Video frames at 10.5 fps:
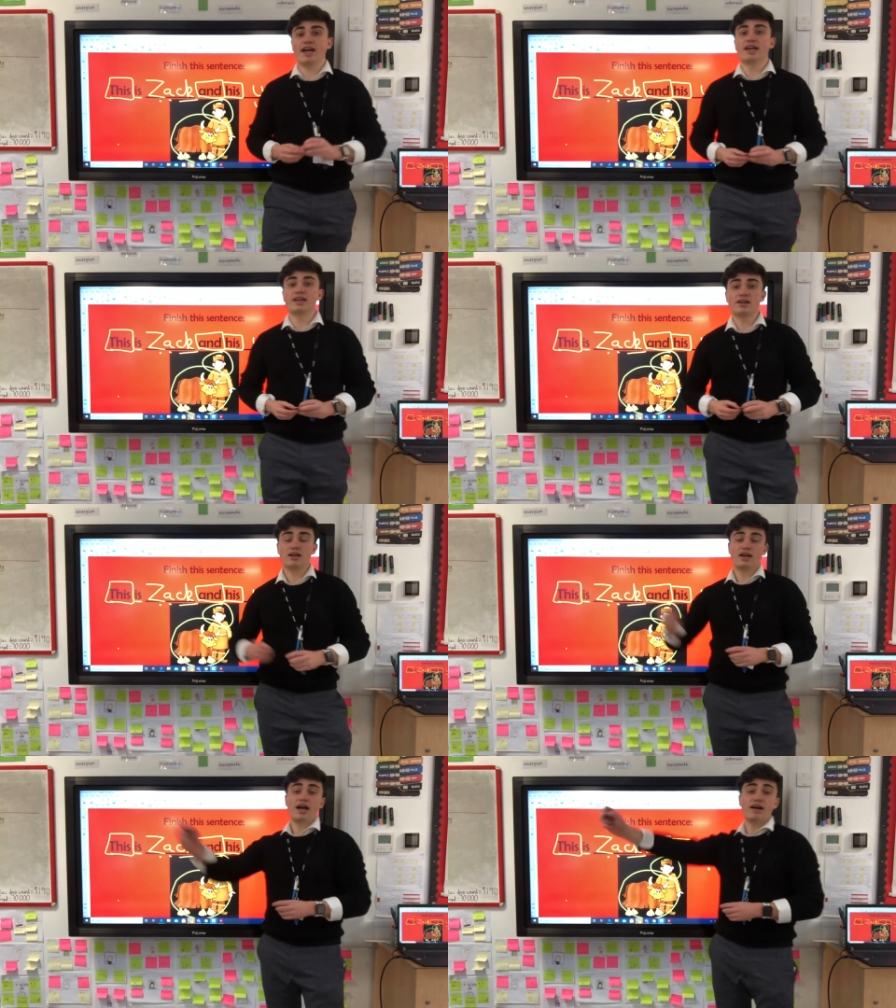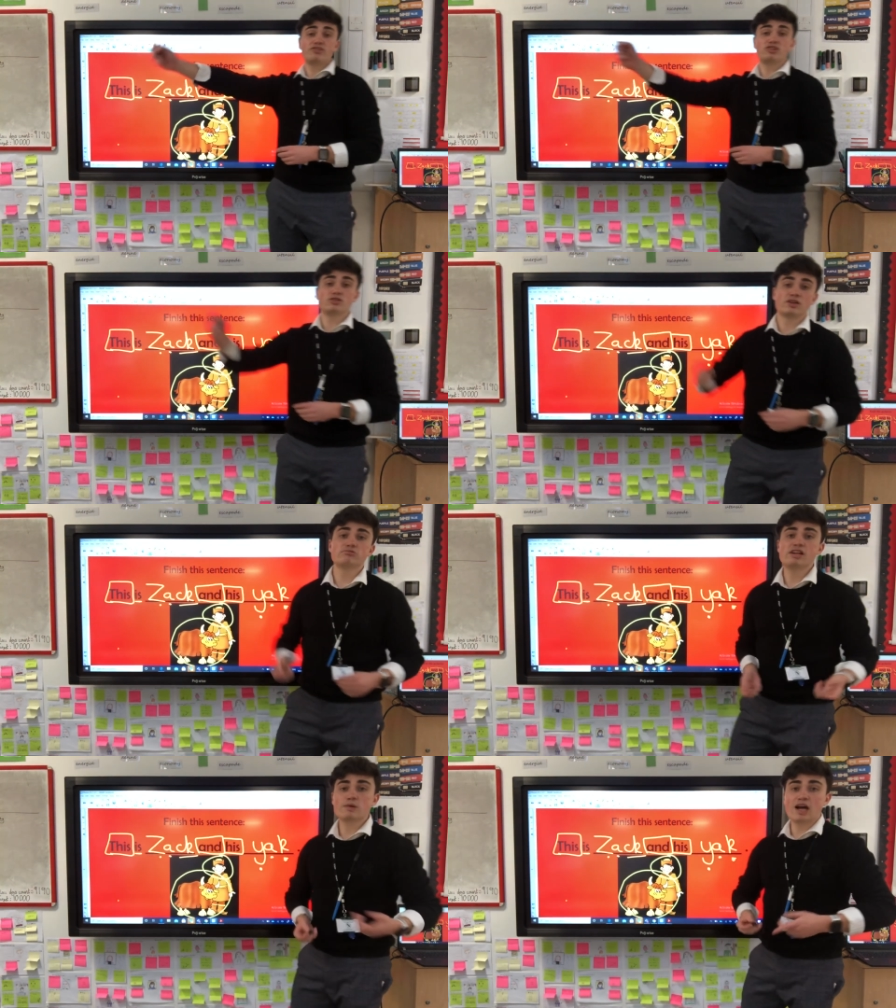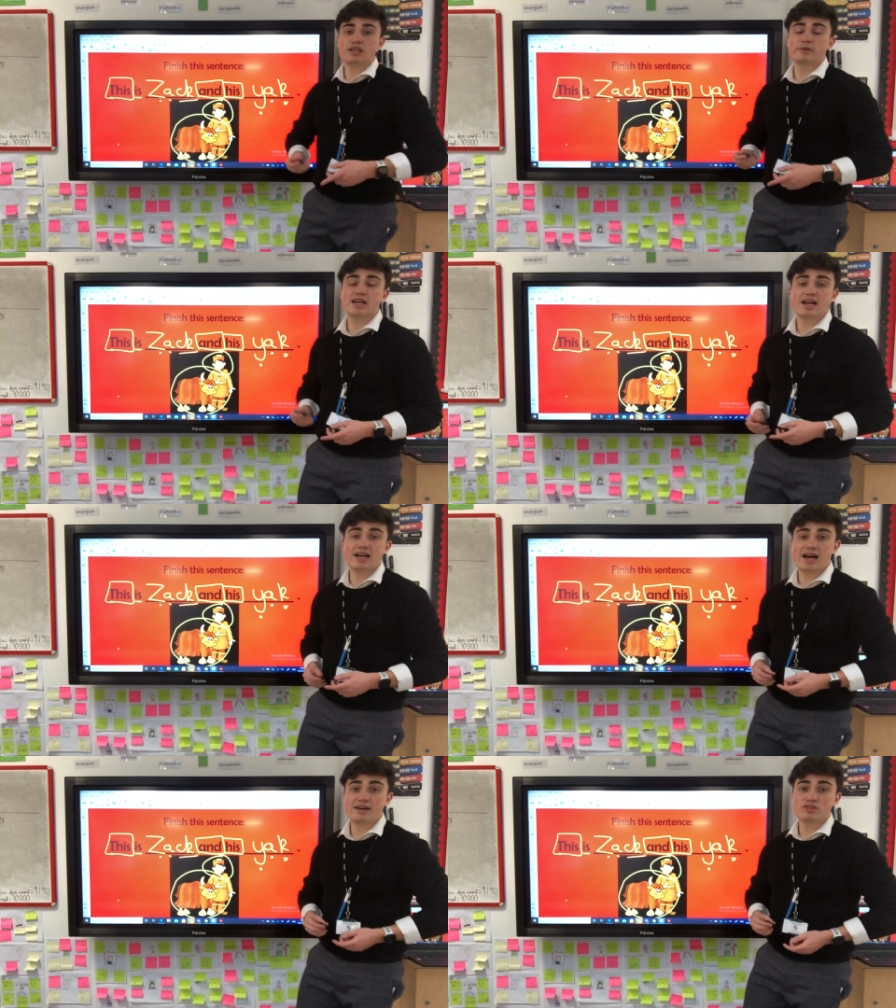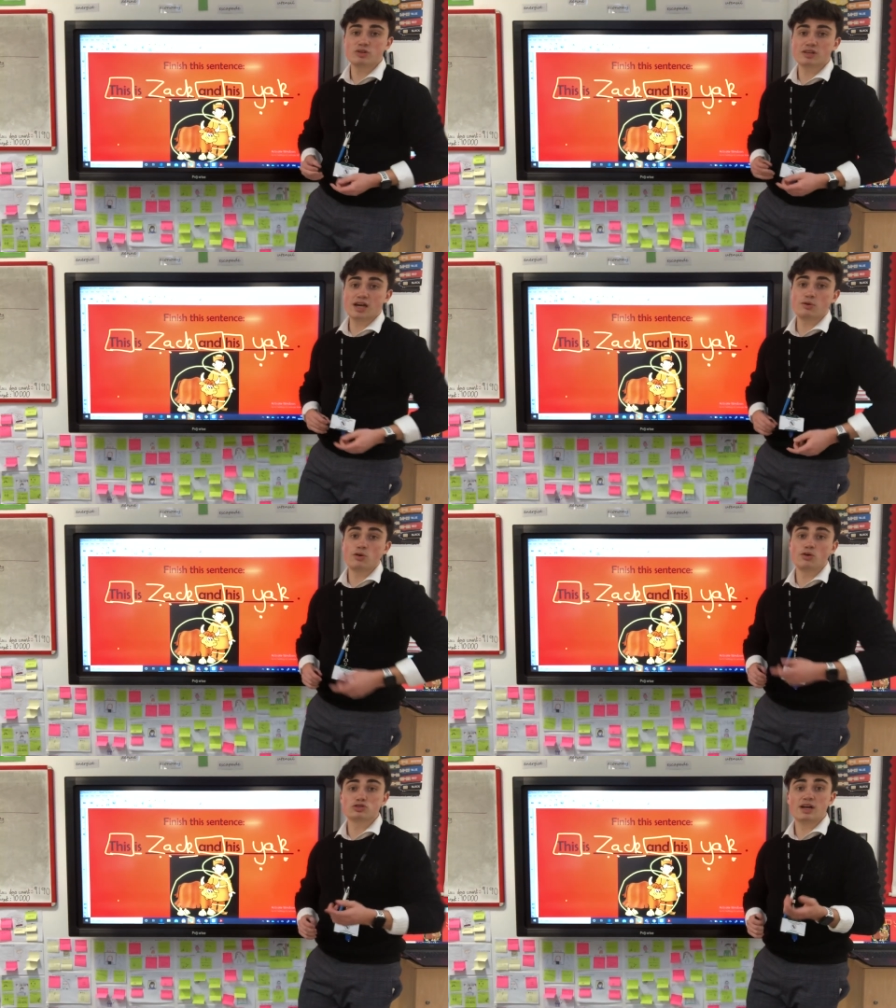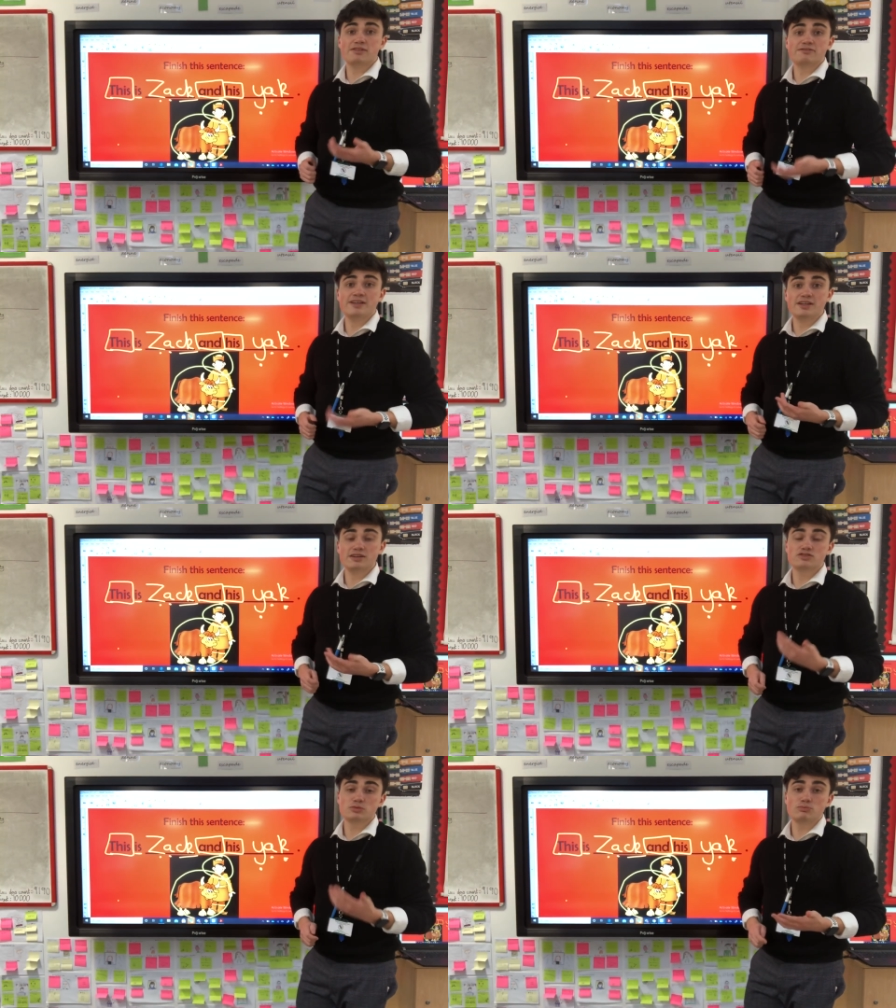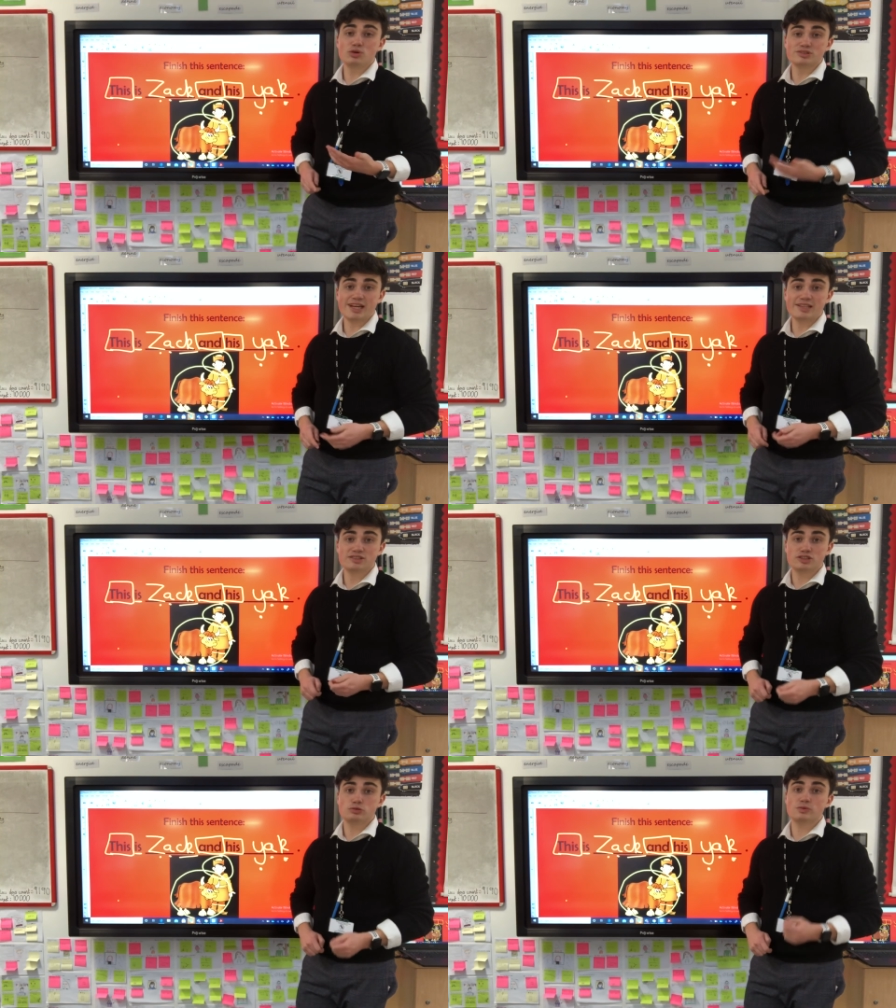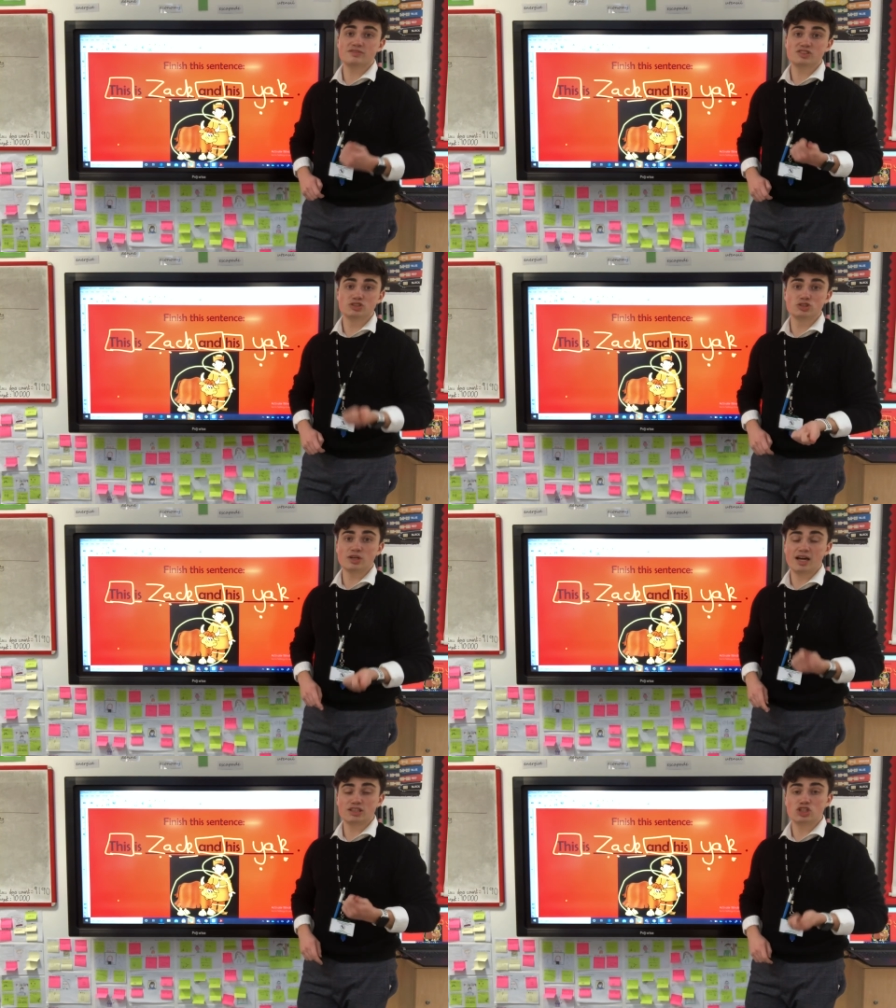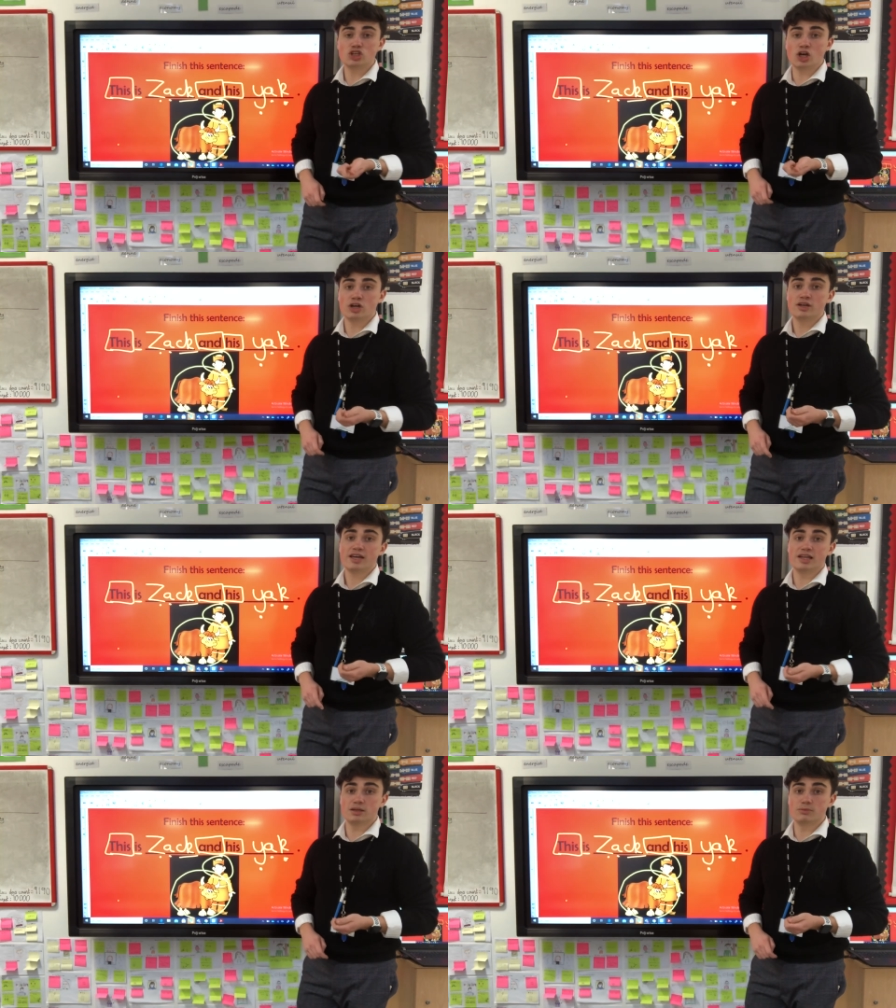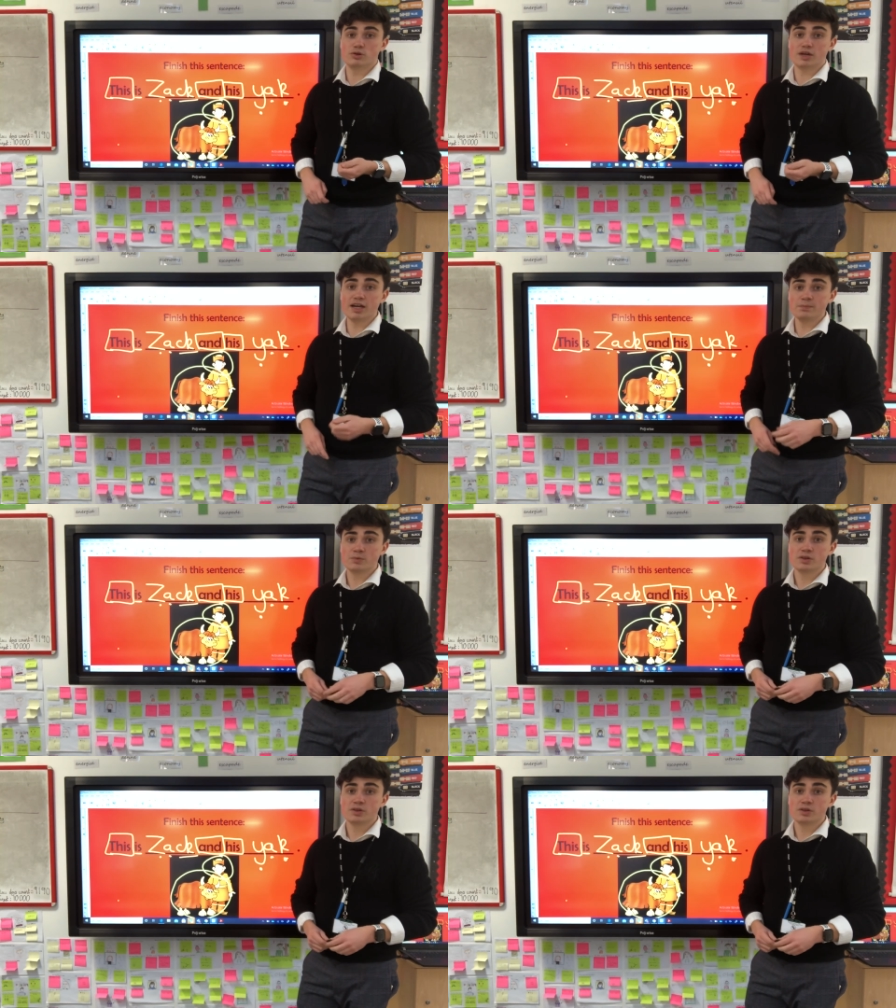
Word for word: a have an rewind me and have another go, or try and think of some more senses with z and y in them. Okay.